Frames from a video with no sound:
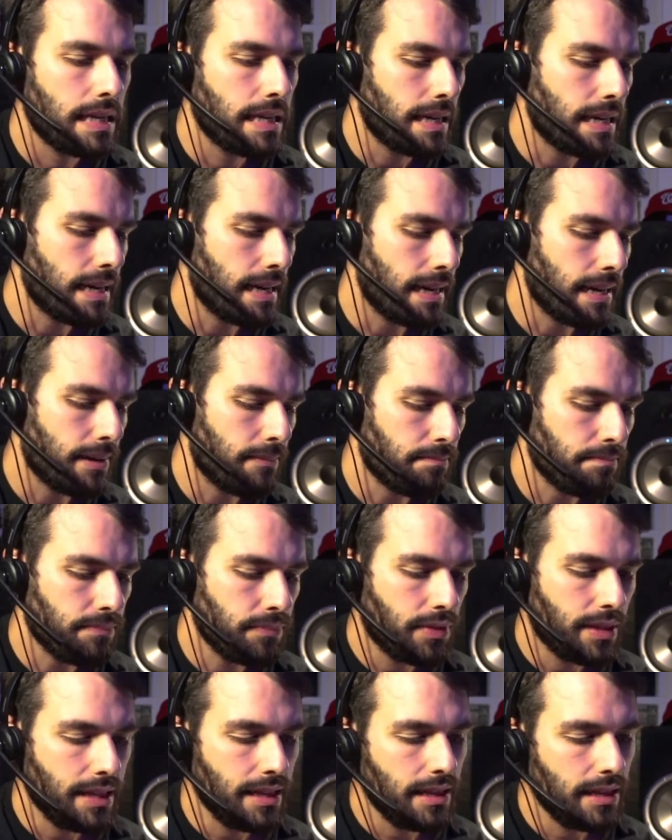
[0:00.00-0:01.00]

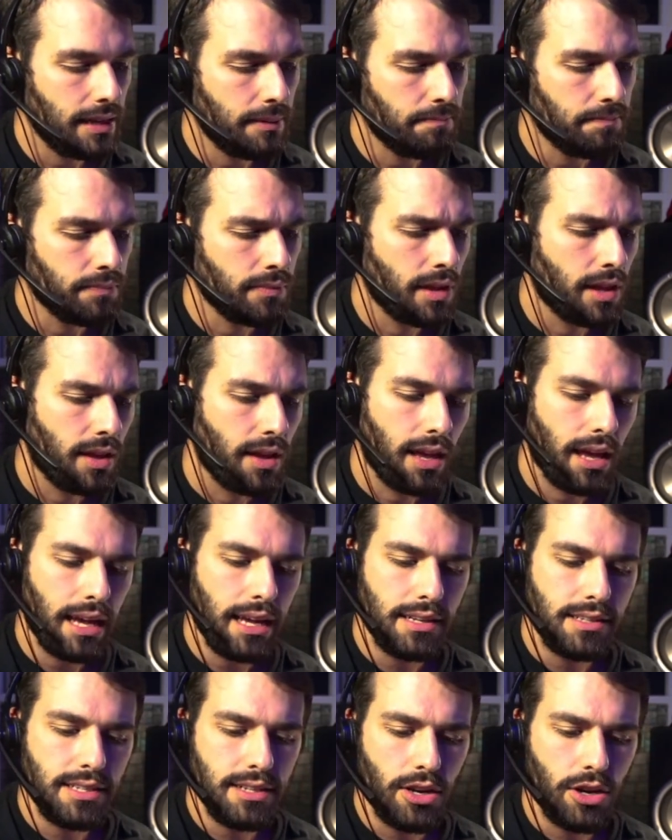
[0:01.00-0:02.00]
The
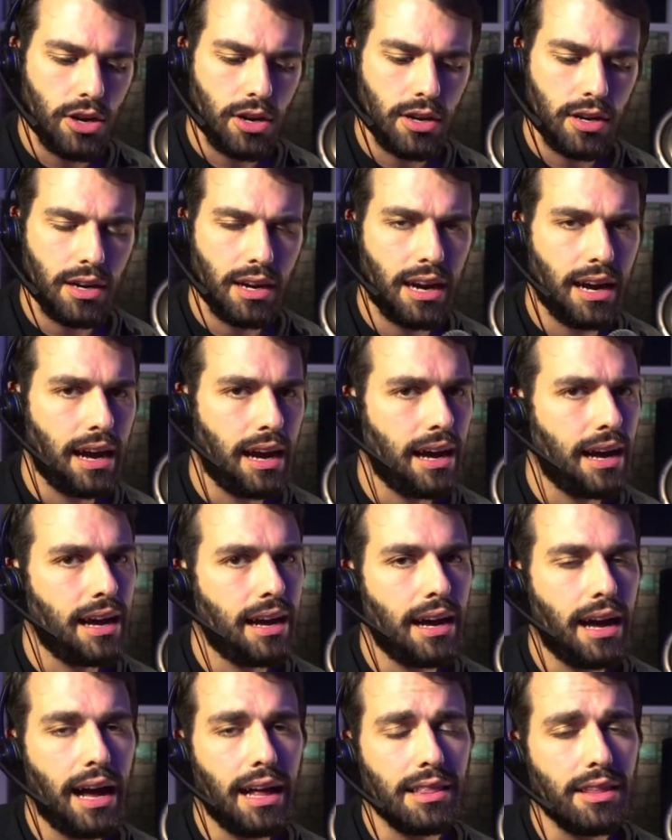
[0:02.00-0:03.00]
ATR,
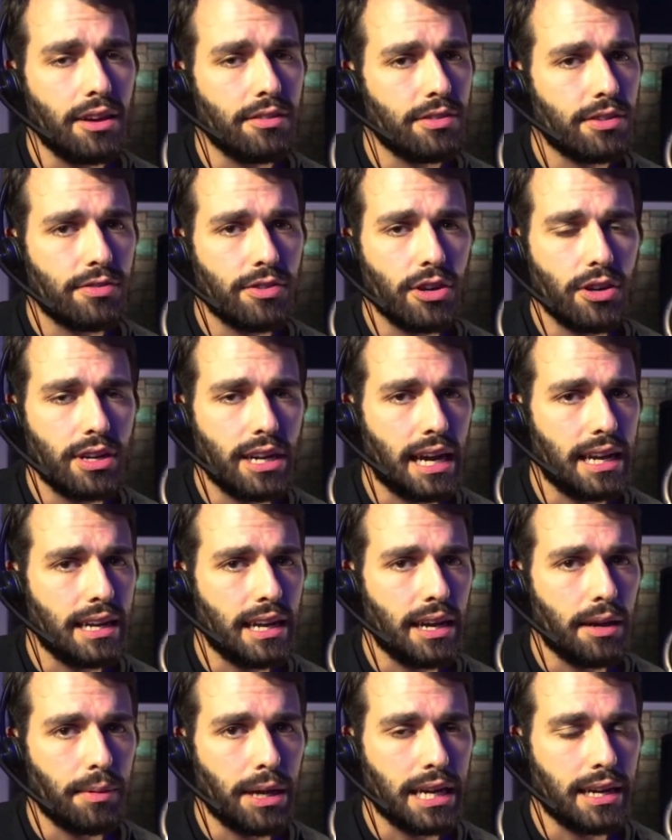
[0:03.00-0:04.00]
I love it for a
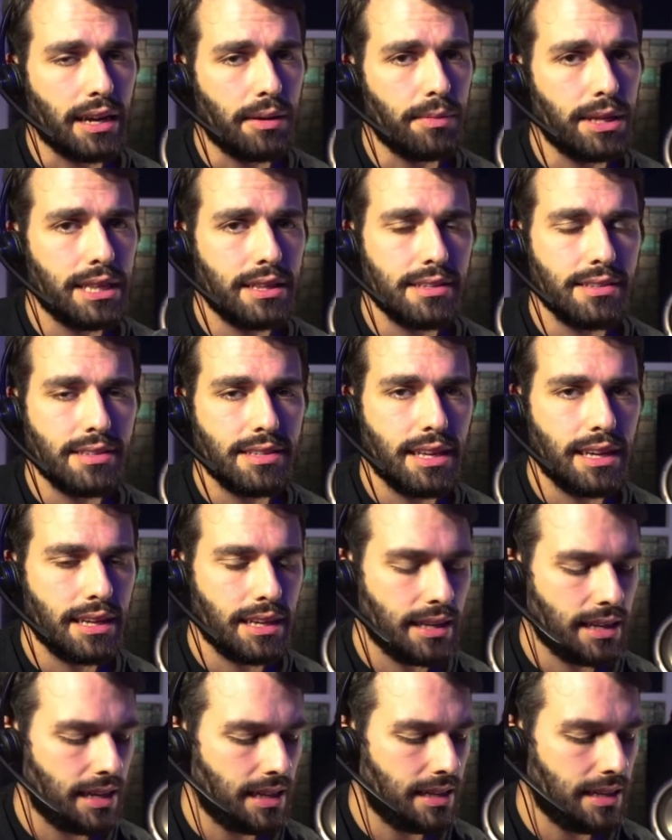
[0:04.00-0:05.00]
dynamic. I mean, this
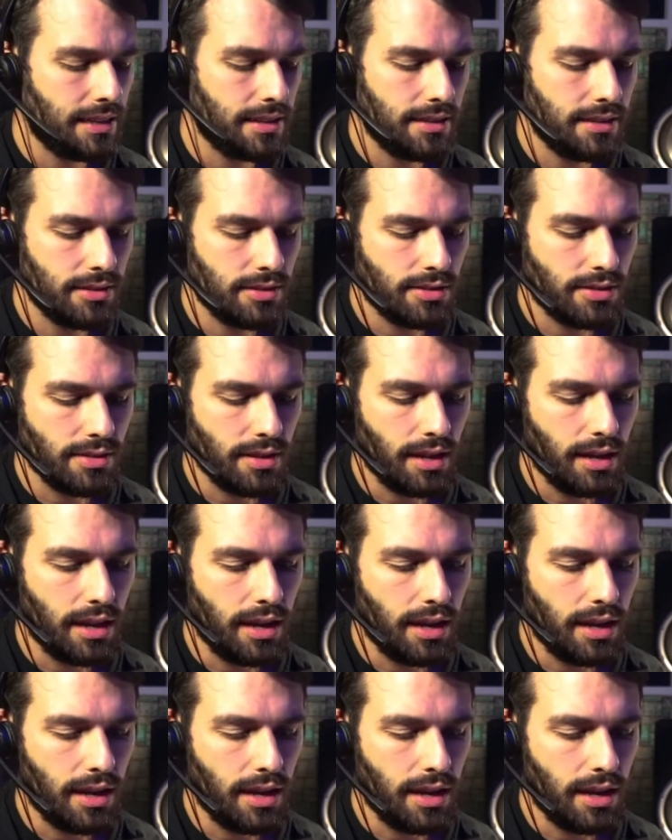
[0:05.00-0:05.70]
thing is